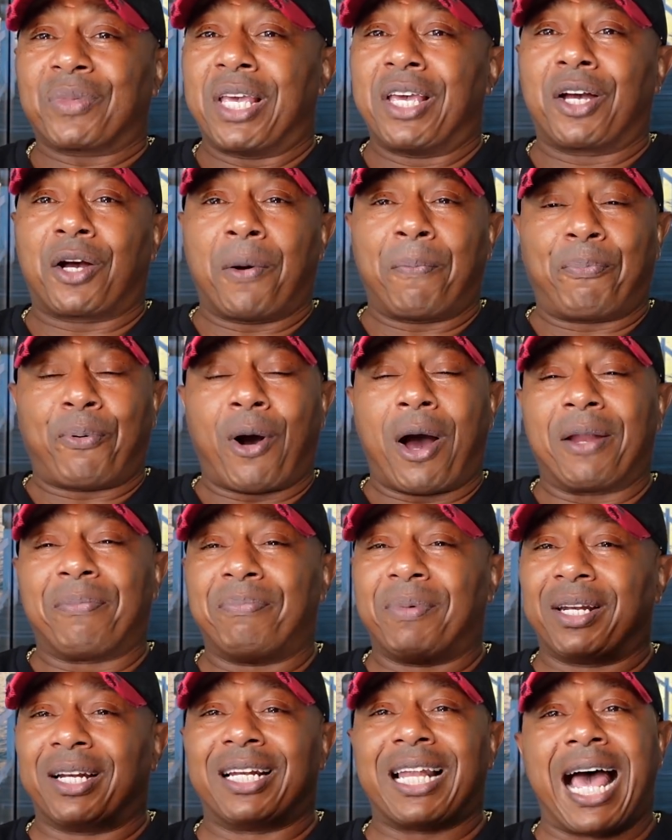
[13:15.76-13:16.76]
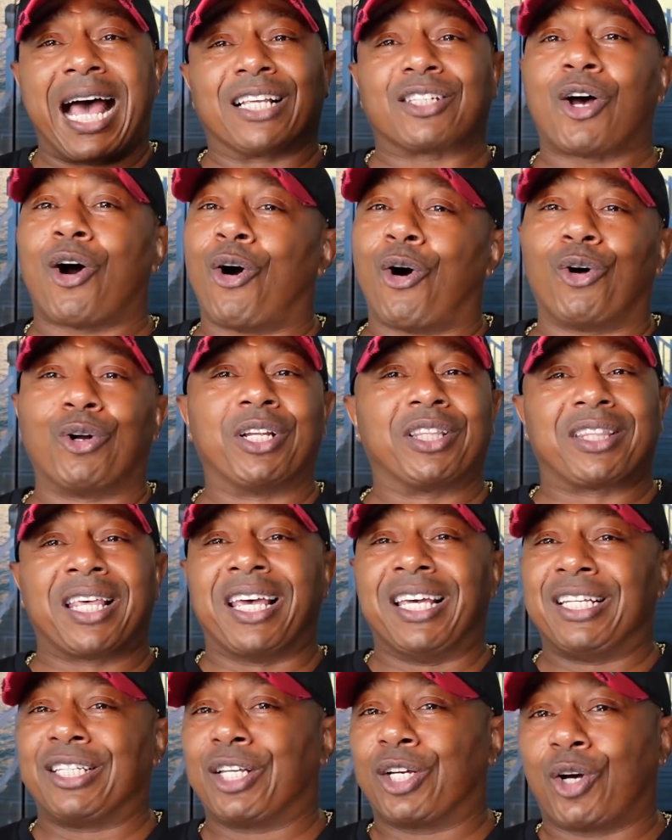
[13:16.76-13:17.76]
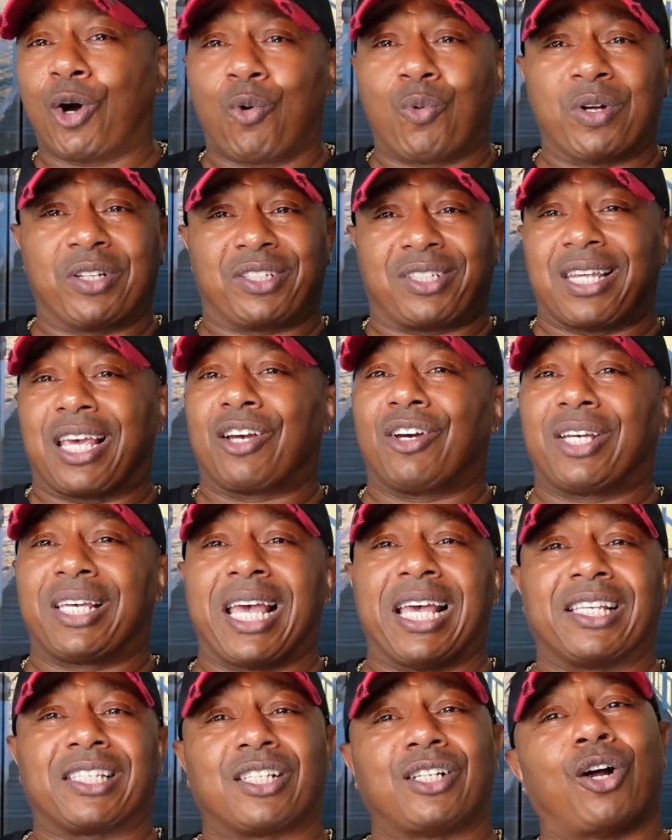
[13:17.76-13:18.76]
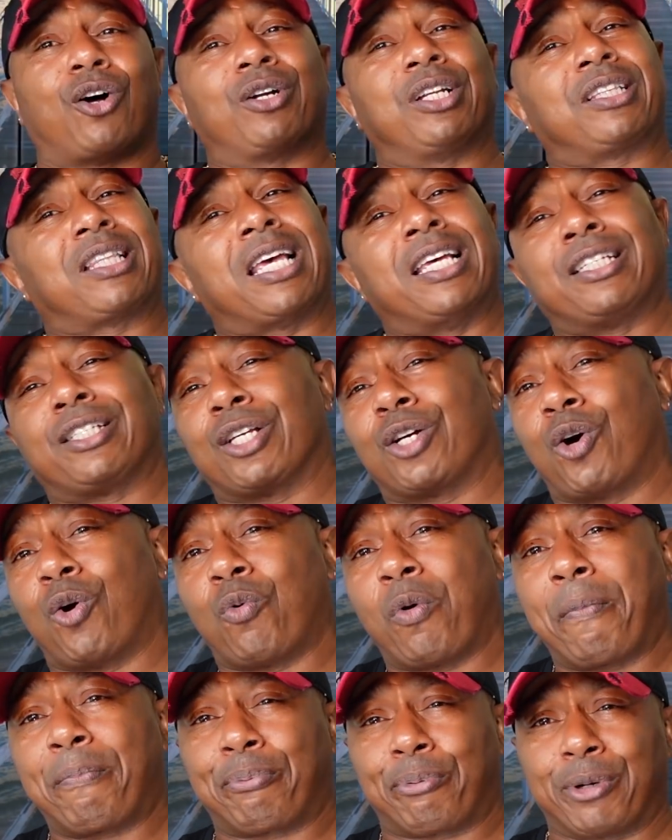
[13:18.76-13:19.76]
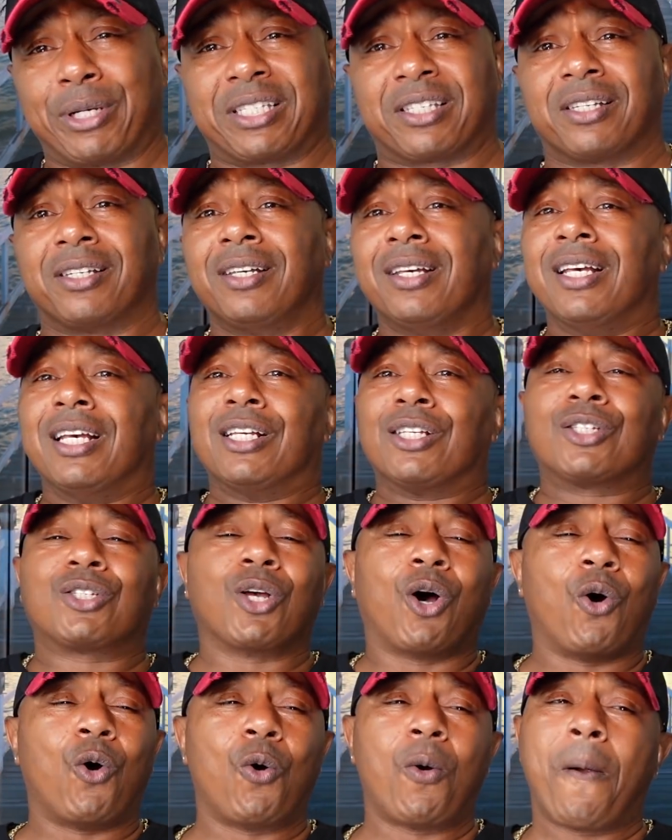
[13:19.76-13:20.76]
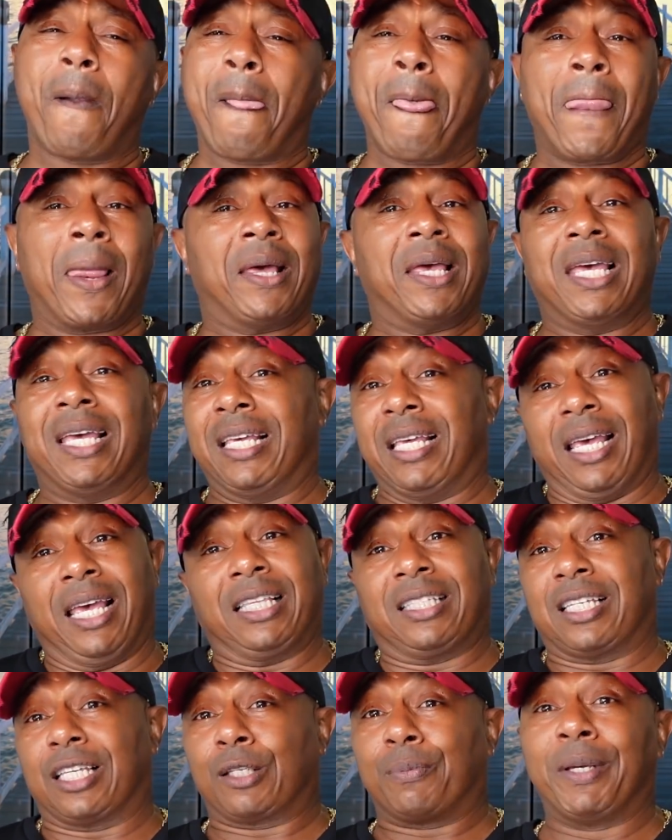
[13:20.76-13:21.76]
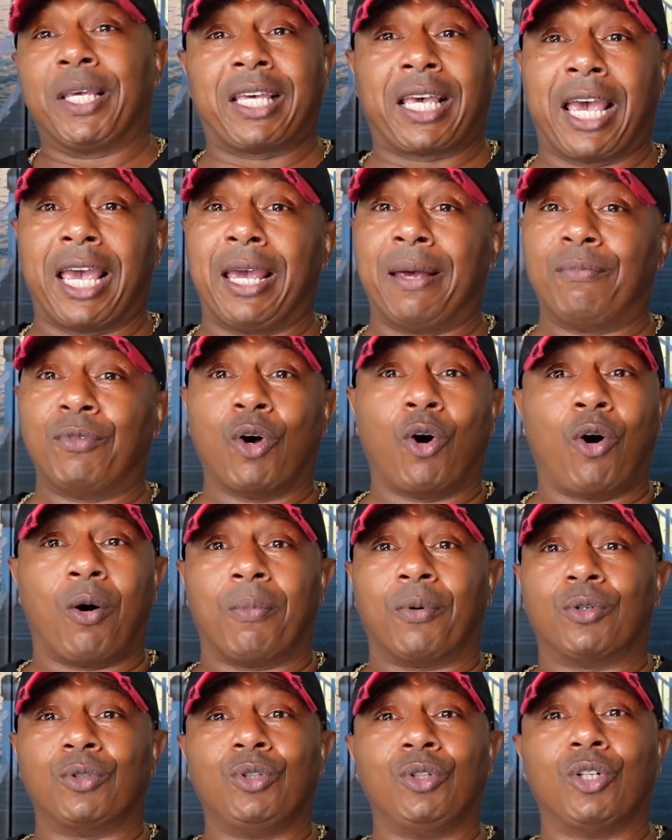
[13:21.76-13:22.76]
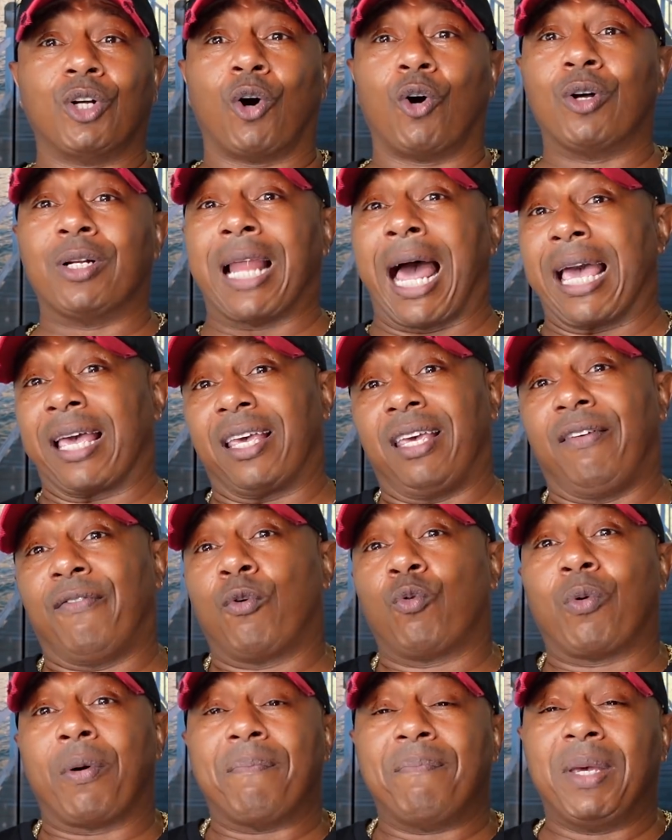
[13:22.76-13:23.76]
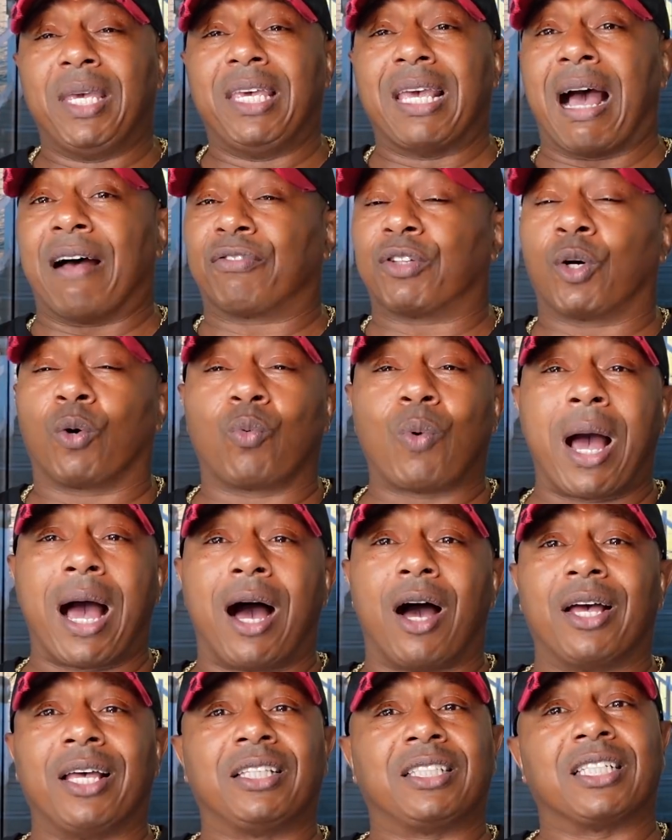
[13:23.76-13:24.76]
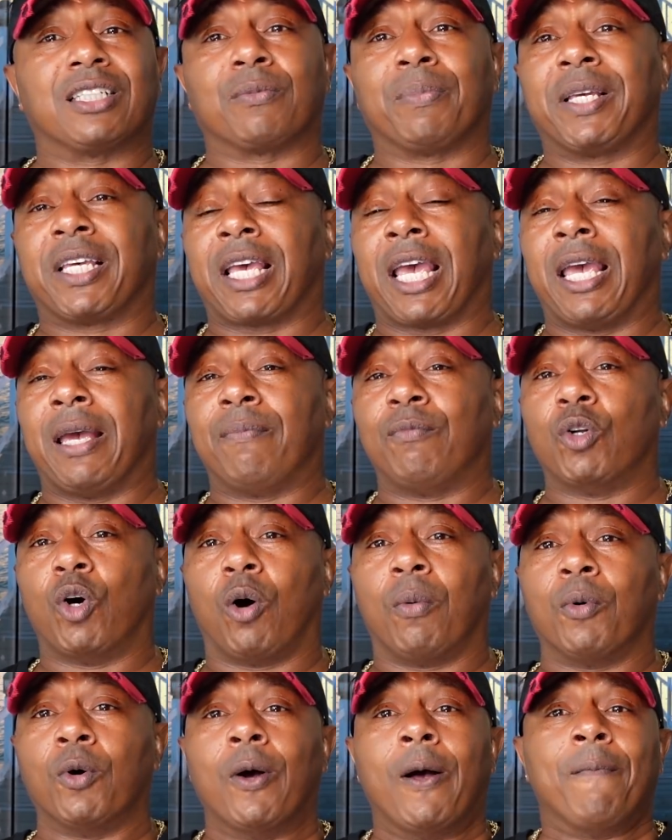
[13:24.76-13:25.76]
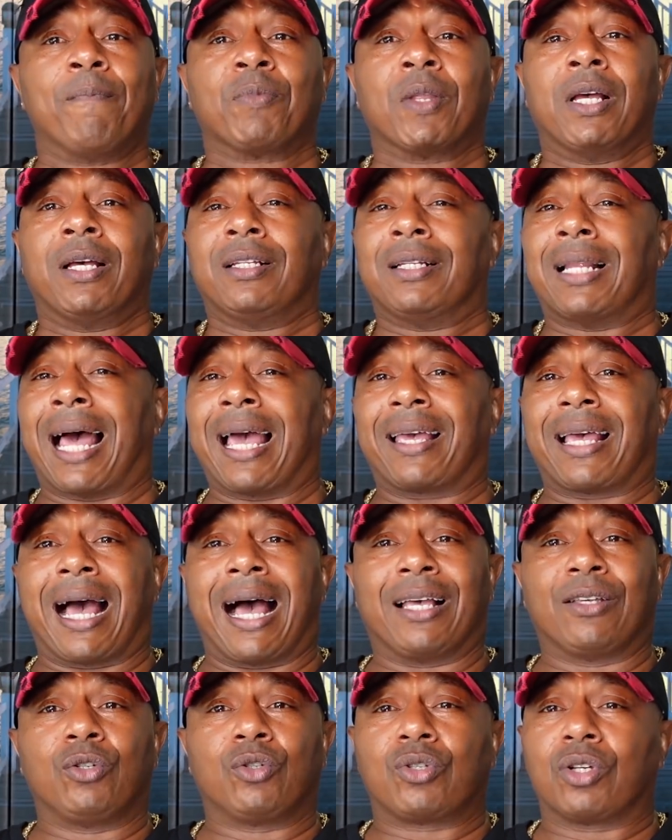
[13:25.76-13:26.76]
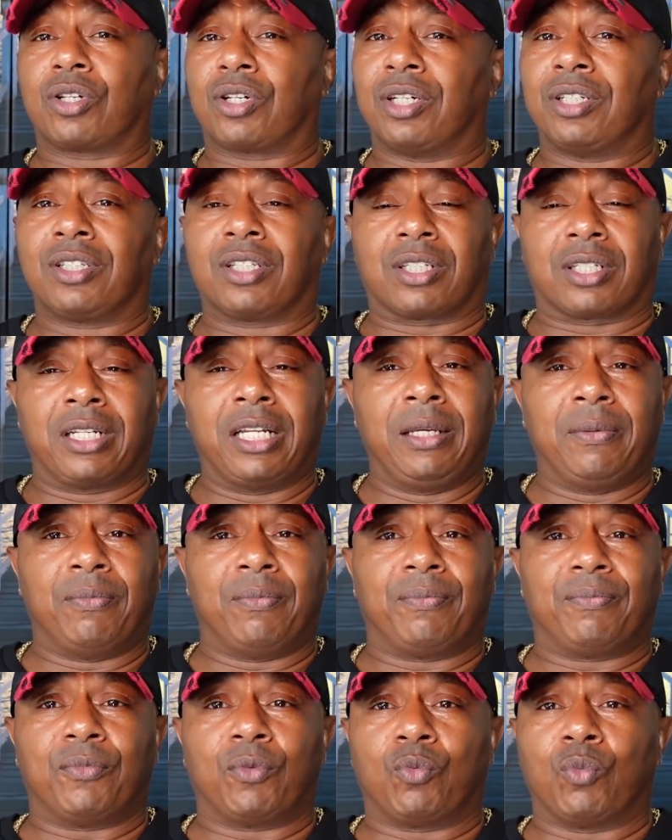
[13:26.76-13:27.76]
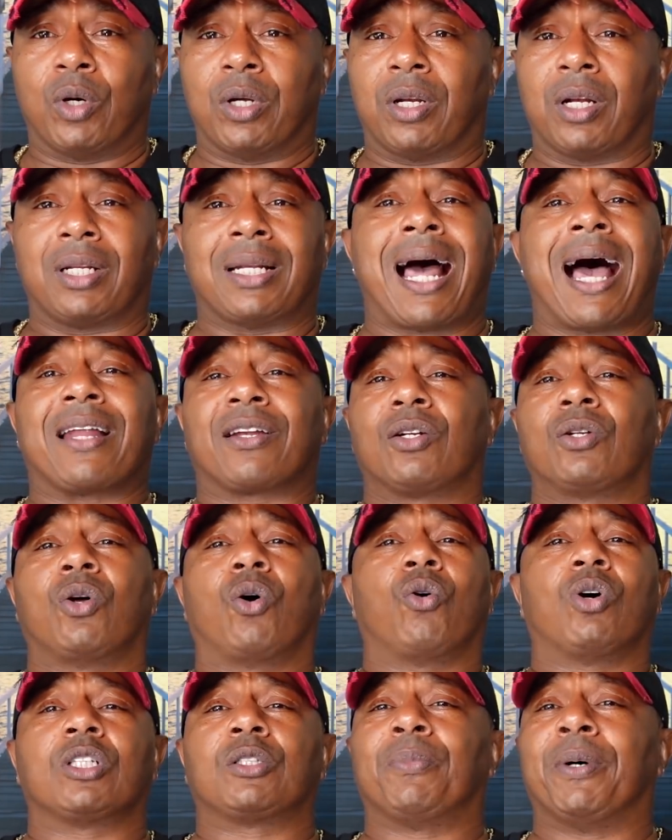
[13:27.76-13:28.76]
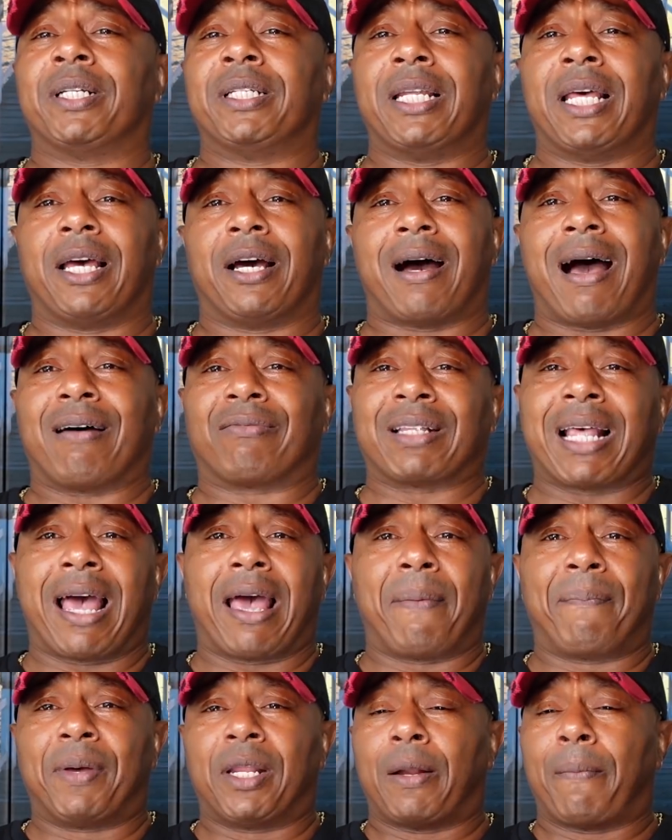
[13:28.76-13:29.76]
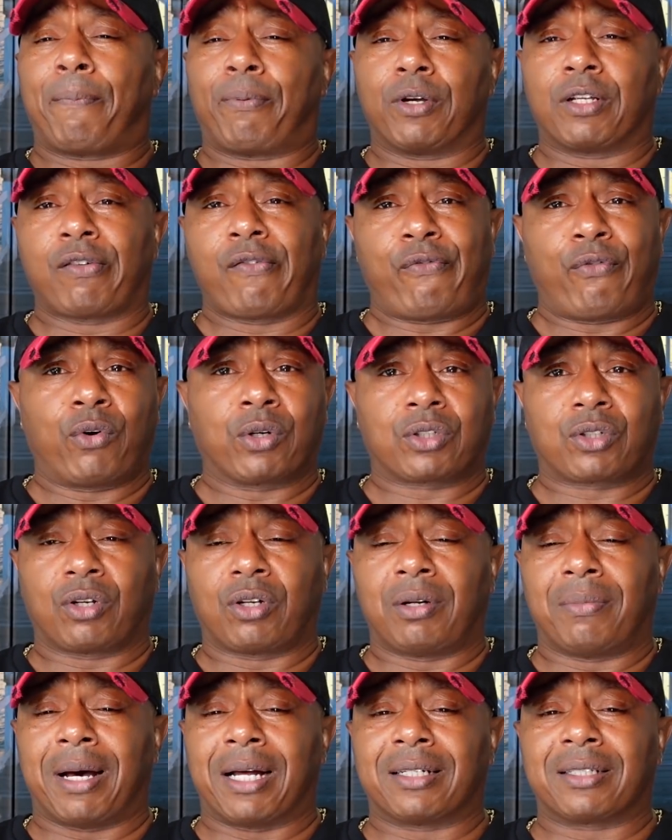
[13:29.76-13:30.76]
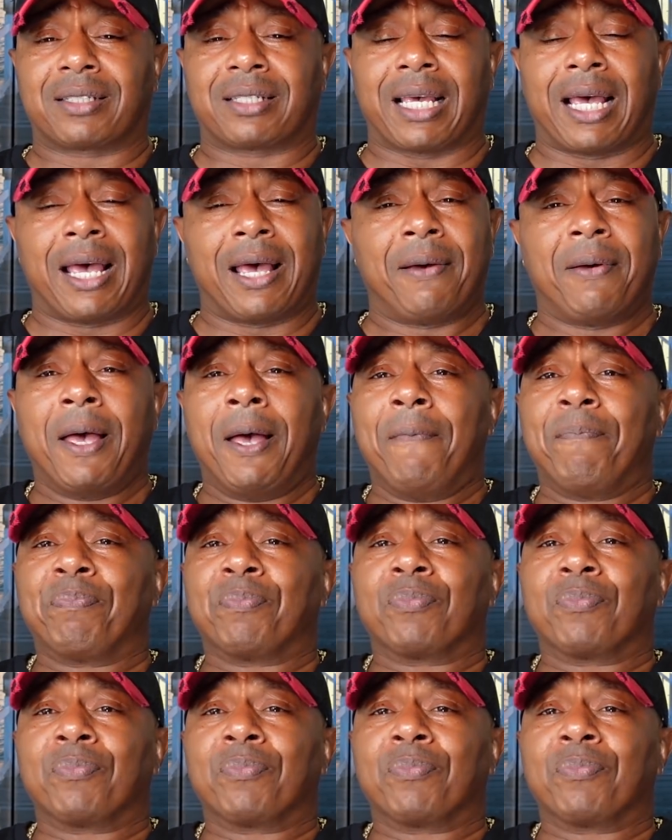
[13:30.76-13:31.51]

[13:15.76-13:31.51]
and compartmentalize all the things that go with segregation, all the things that go with prison. So it just became normal, you know, like even with me after a while, it just became normal. Like I used to couldn't sleep with a lot of noise, but now after I had been in prison for a certain amount of time,